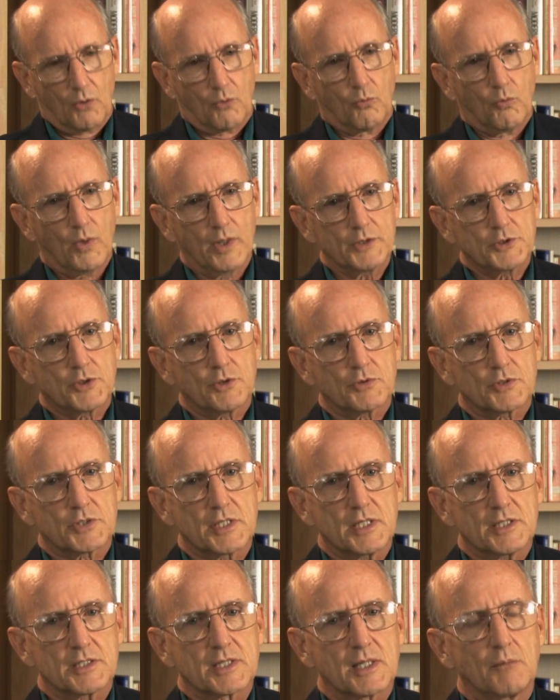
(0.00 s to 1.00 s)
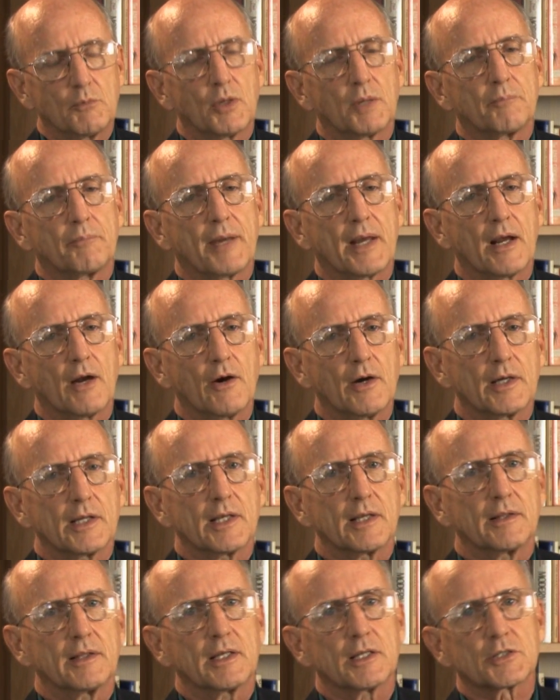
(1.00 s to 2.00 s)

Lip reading: once you see someone parroting the